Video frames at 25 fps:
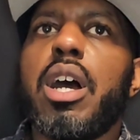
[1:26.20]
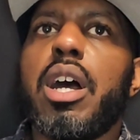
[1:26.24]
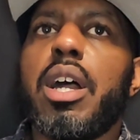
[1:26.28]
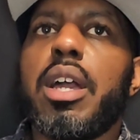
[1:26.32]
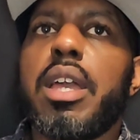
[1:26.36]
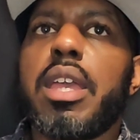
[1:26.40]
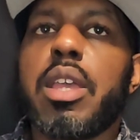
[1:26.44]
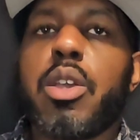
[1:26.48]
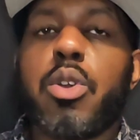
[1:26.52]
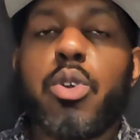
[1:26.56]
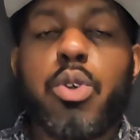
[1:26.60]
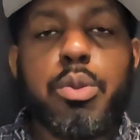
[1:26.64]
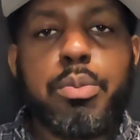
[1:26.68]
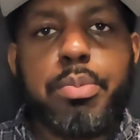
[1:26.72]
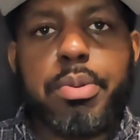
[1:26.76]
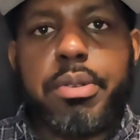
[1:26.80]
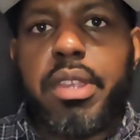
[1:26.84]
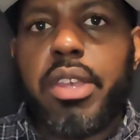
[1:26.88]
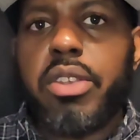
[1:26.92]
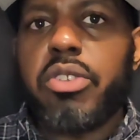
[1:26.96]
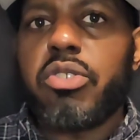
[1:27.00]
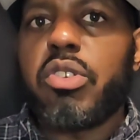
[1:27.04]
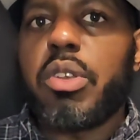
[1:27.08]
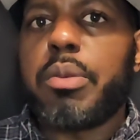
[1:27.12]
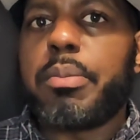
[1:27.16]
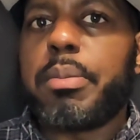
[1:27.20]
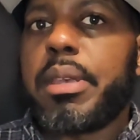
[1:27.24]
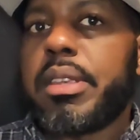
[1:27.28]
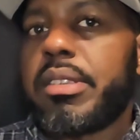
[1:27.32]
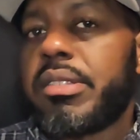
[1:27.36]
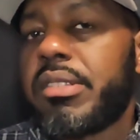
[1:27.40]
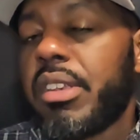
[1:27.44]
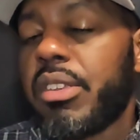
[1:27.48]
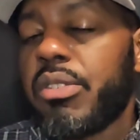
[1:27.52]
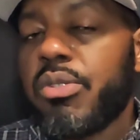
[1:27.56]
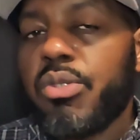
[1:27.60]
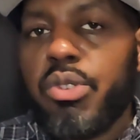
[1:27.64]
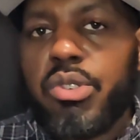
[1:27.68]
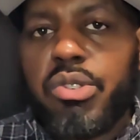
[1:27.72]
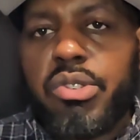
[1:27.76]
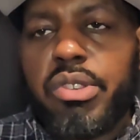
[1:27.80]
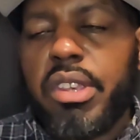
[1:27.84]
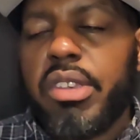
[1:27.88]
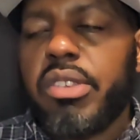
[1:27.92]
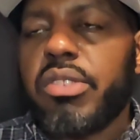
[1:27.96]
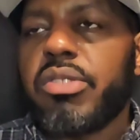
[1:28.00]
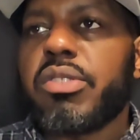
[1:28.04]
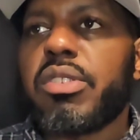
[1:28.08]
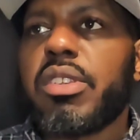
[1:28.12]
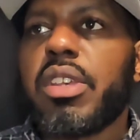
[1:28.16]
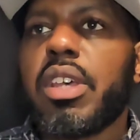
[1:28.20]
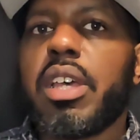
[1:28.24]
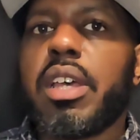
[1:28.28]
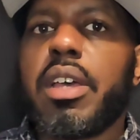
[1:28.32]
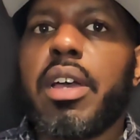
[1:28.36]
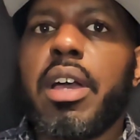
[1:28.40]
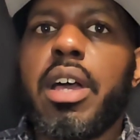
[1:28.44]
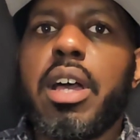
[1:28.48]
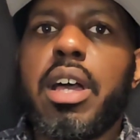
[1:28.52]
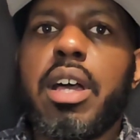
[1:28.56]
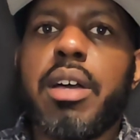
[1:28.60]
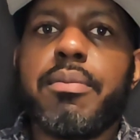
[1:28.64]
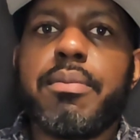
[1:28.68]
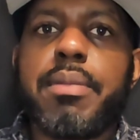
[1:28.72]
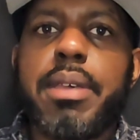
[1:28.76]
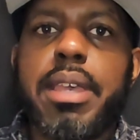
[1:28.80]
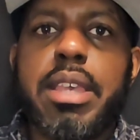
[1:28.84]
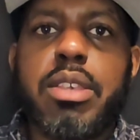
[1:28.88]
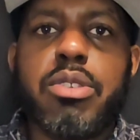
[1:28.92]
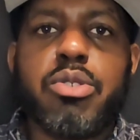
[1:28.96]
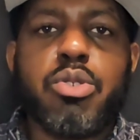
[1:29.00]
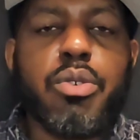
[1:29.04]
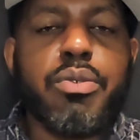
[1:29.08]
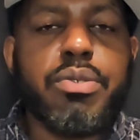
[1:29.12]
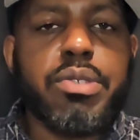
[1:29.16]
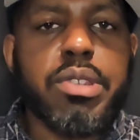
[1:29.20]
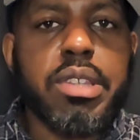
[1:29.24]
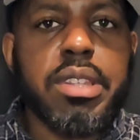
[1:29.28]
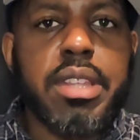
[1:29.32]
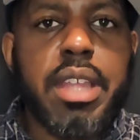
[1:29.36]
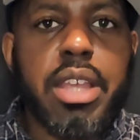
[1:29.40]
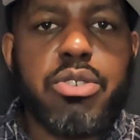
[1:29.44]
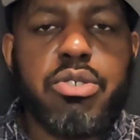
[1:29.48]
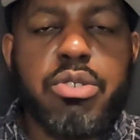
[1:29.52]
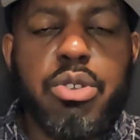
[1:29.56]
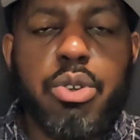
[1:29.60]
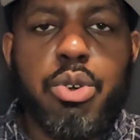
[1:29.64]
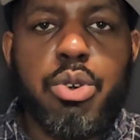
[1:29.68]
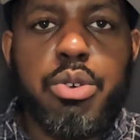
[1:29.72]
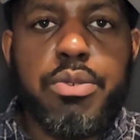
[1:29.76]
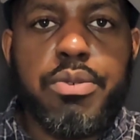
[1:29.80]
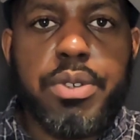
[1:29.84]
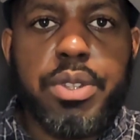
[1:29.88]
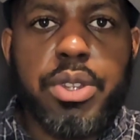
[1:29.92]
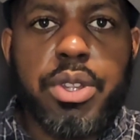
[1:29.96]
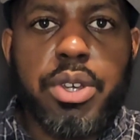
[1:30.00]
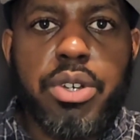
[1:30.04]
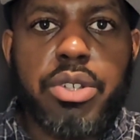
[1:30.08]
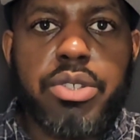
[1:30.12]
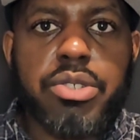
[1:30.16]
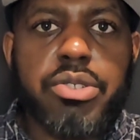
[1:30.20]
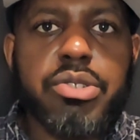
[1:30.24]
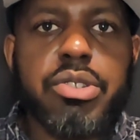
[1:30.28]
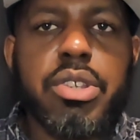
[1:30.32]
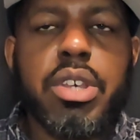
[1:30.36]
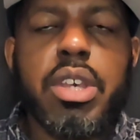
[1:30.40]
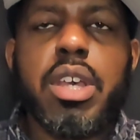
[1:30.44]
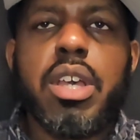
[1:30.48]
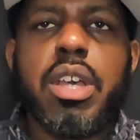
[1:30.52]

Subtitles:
He could potentially be 6'6", but he's obviously naturally orthodox.